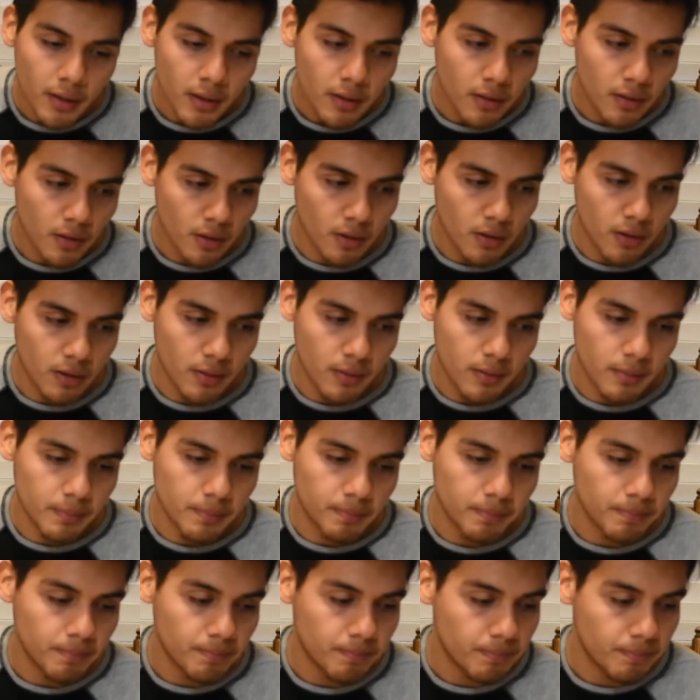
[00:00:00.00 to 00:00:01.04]
That
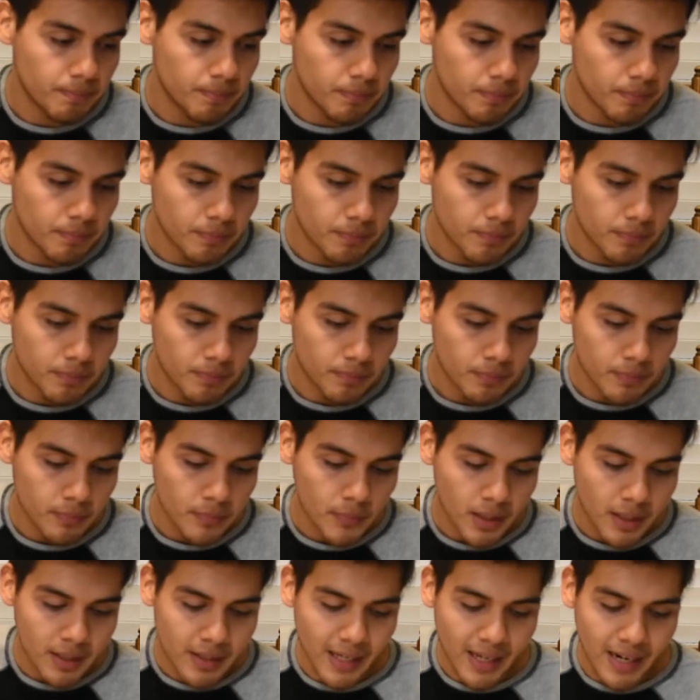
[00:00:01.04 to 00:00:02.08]

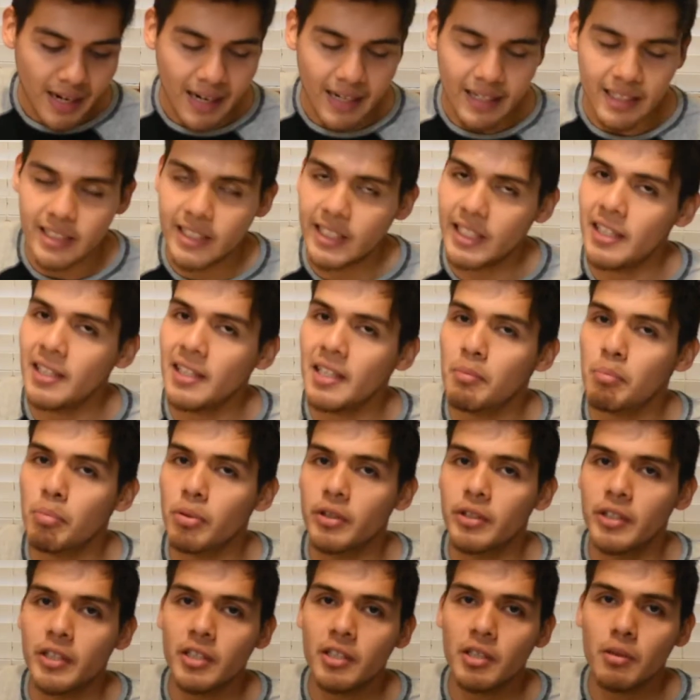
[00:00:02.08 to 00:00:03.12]
ideally
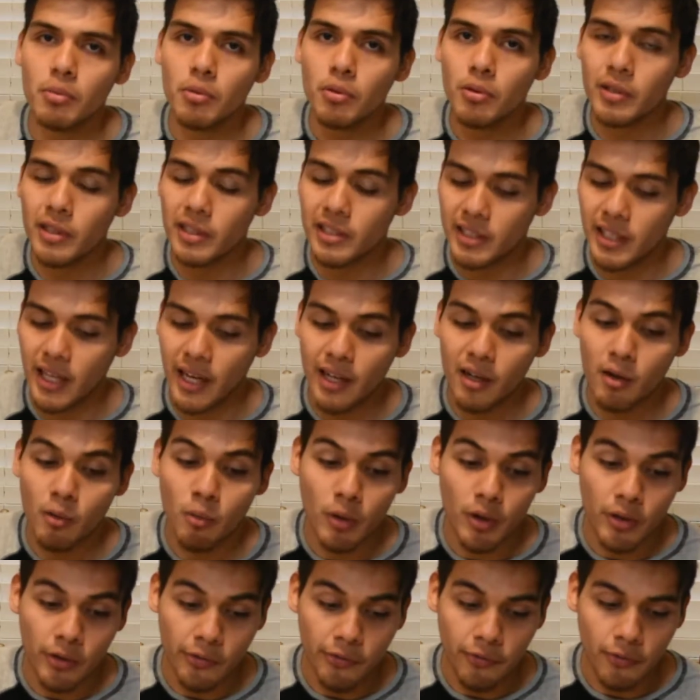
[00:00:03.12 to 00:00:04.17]
predictable is kind of
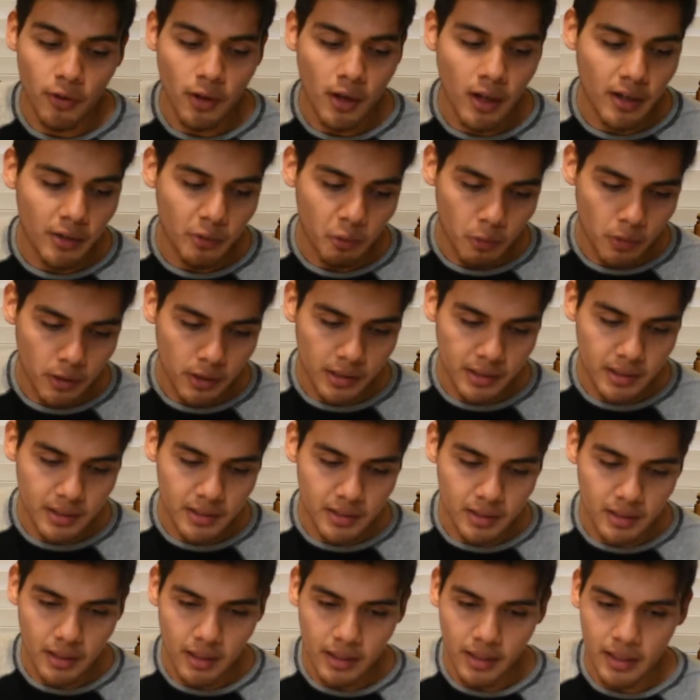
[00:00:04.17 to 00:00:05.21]
where the flaw
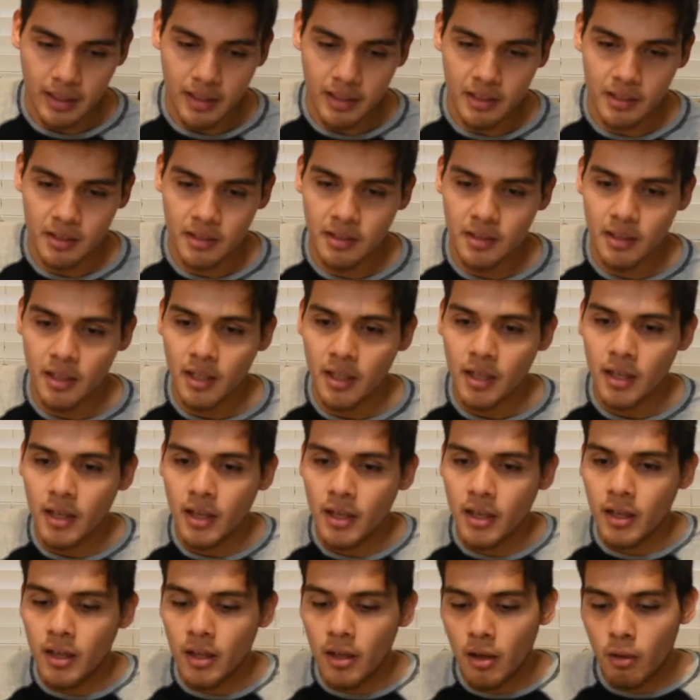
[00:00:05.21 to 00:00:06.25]
is
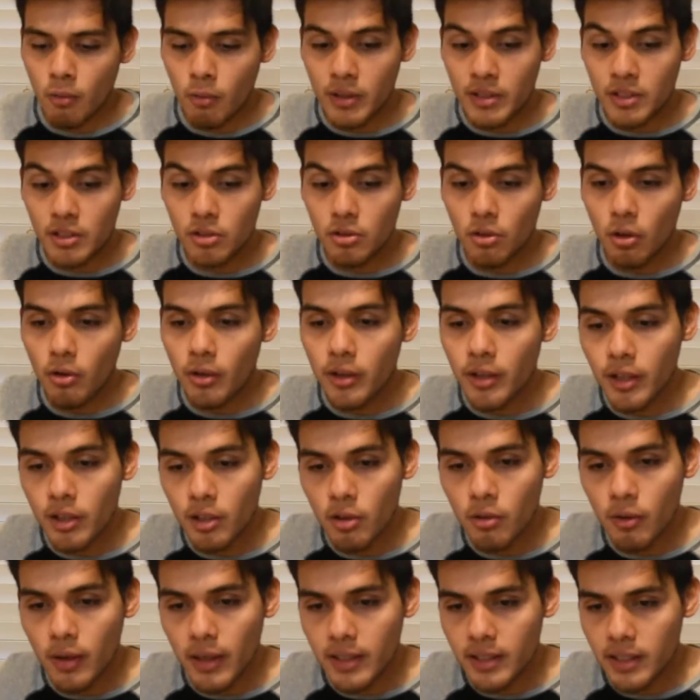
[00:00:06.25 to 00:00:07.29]
with starting a
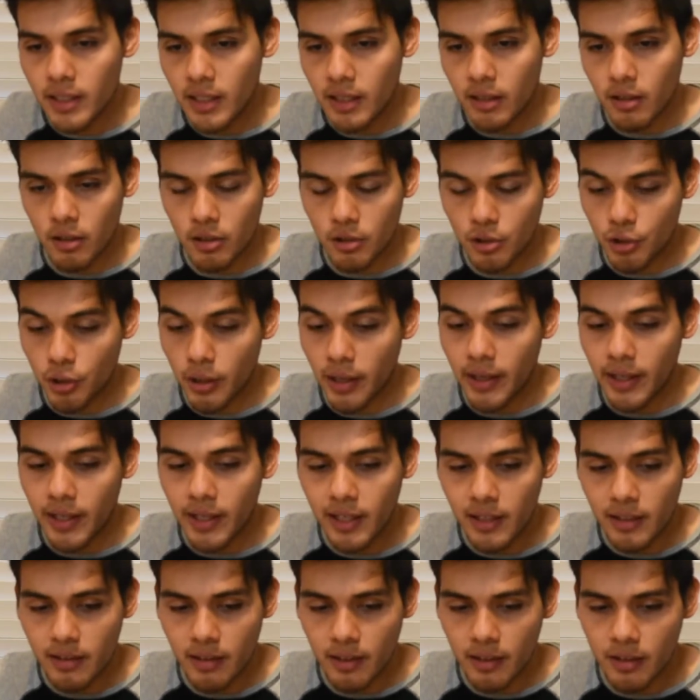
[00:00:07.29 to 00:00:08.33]
new idea or trying
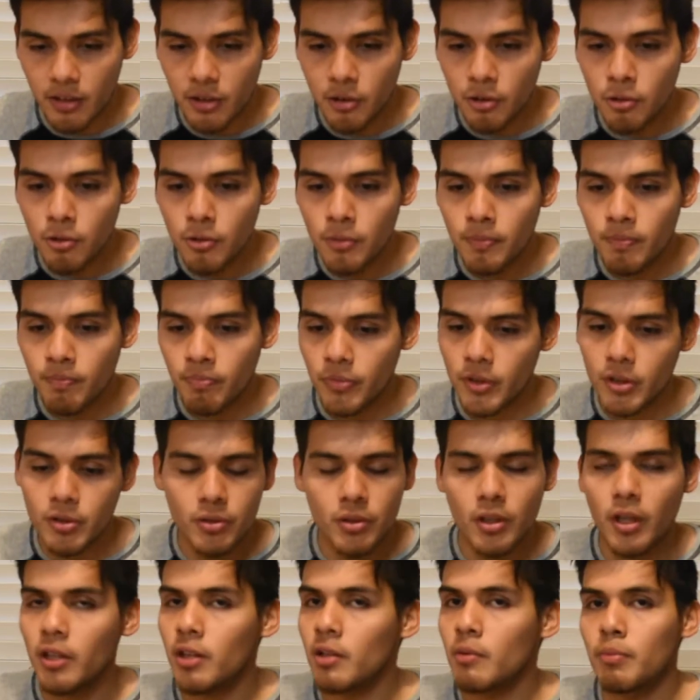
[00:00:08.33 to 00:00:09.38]
anything new, there's
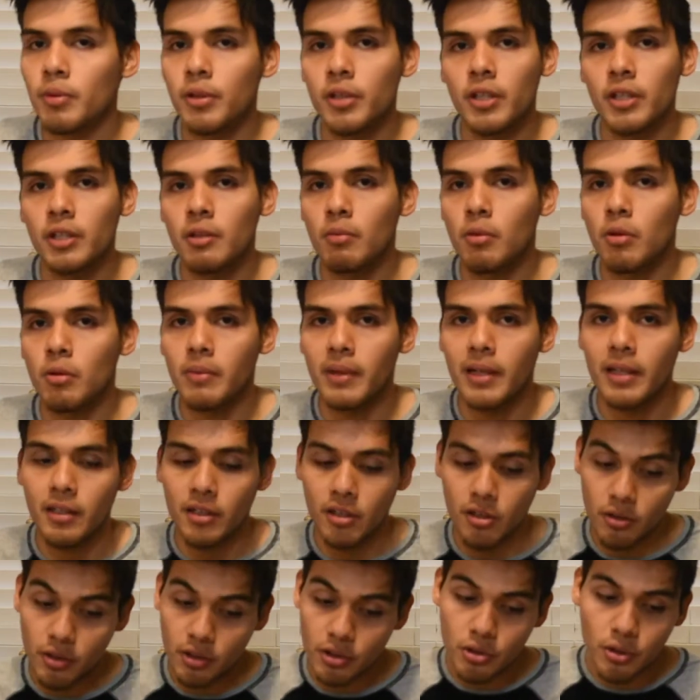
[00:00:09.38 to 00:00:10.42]
nothing predictable about it.
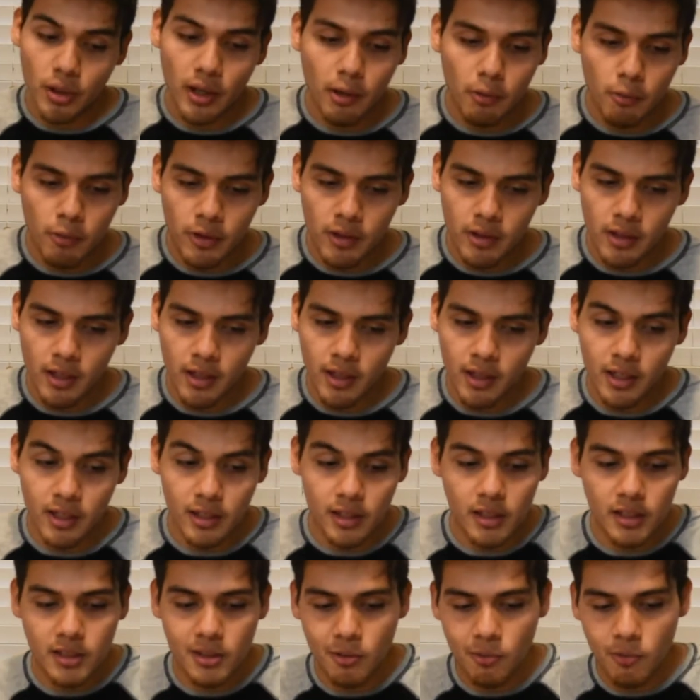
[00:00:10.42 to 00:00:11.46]
You can try one thing and it
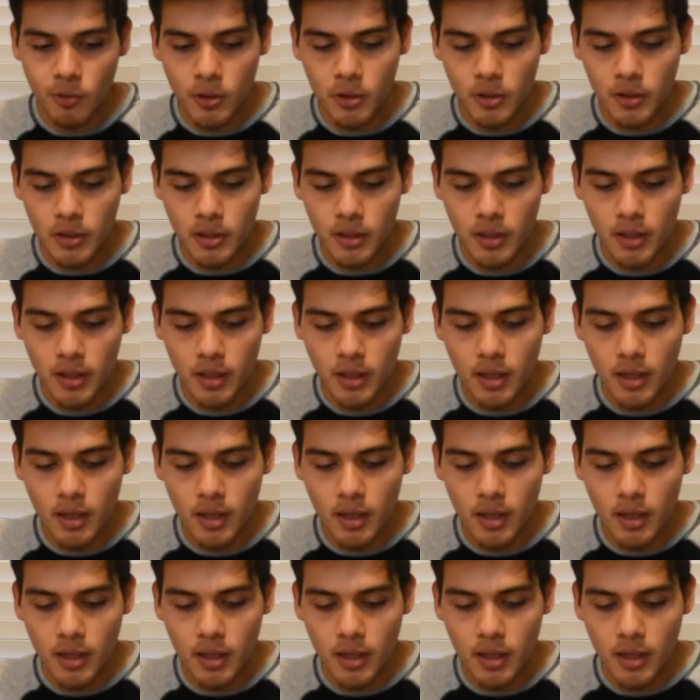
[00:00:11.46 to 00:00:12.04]
doesn't work.